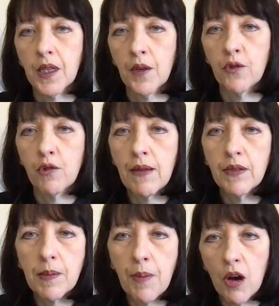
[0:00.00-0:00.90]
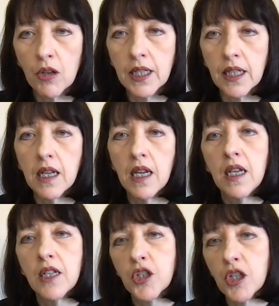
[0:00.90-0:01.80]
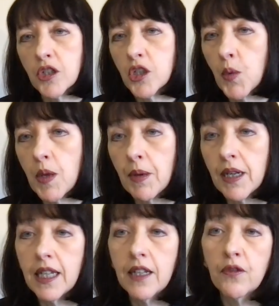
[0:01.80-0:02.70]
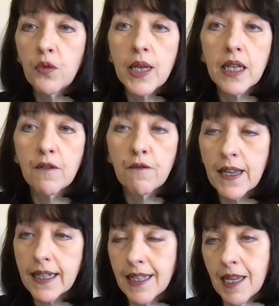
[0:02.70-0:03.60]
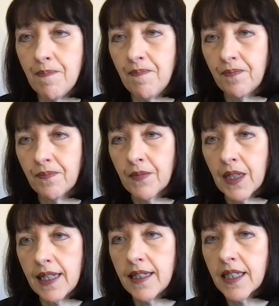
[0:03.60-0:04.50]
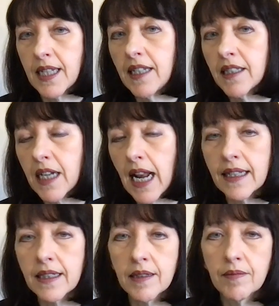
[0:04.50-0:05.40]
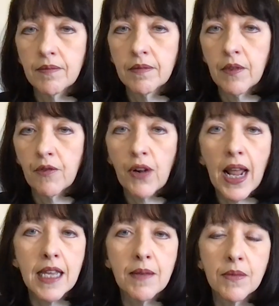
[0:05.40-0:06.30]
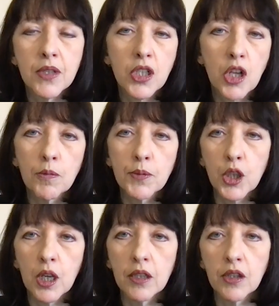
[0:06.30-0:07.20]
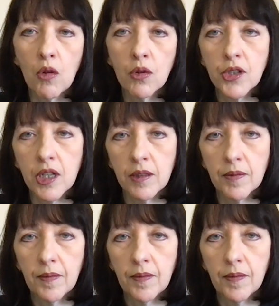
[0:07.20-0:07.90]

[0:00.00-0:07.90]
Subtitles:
forever departing, just as we believe we can fix him in stained glass, flame, sculpture and altar?